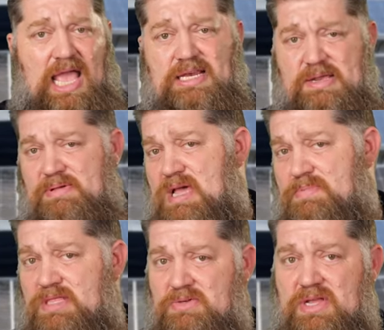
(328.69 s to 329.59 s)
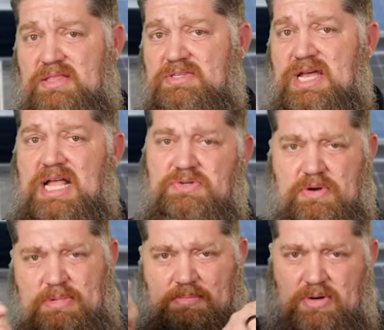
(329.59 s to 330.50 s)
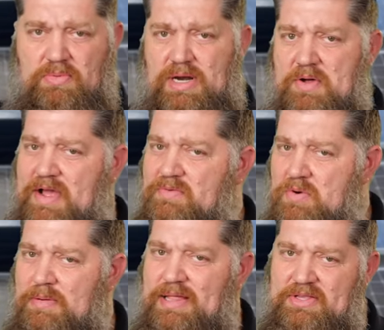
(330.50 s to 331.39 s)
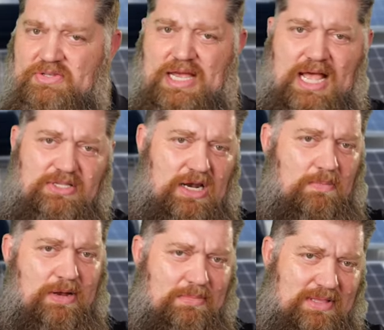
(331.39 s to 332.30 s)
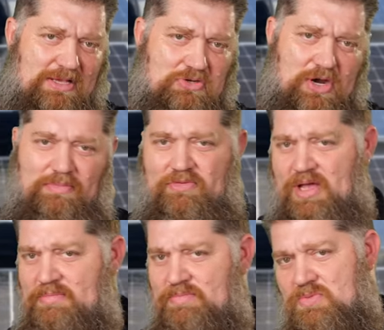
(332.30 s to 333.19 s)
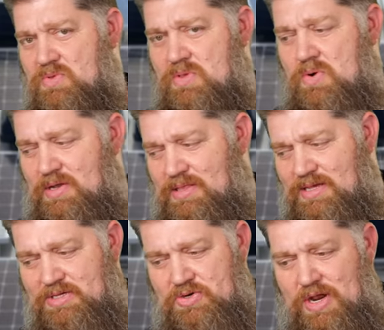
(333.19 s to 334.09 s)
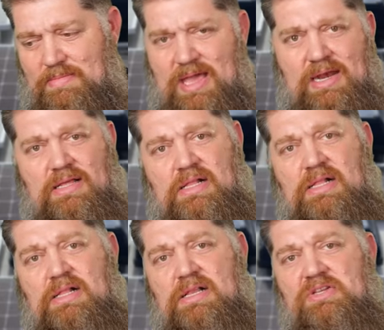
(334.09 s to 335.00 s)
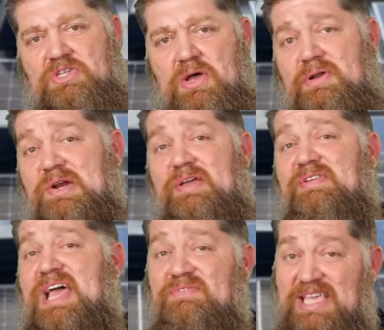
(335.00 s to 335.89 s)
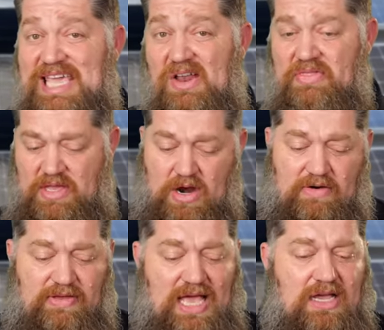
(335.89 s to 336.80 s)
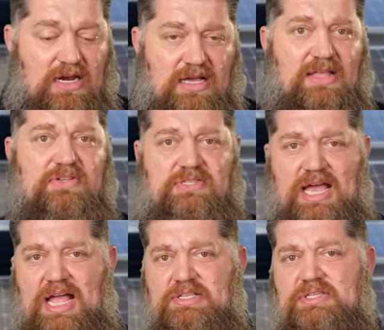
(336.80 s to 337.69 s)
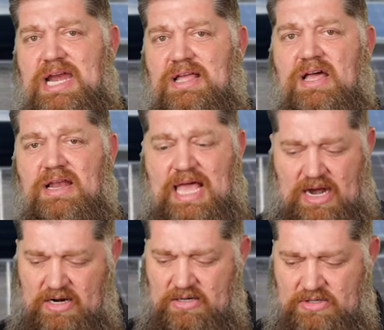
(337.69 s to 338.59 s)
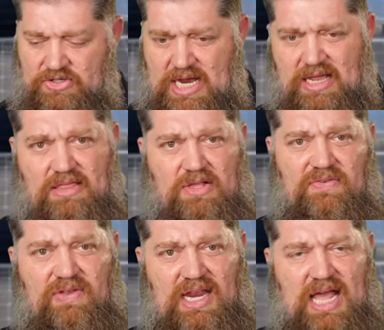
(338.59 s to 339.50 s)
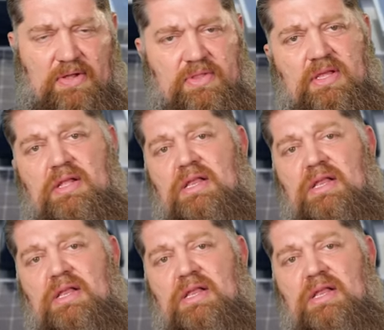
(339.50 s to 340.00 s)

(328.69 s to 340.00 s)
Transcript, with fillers: And typically, I put those on the sides. Remember, we don't have to worry about the sides. I don't put them in the extreme front or at the extreme end. So don't even have to get on the RV. I can look on the sides, standing on a ladder, checking those feet out.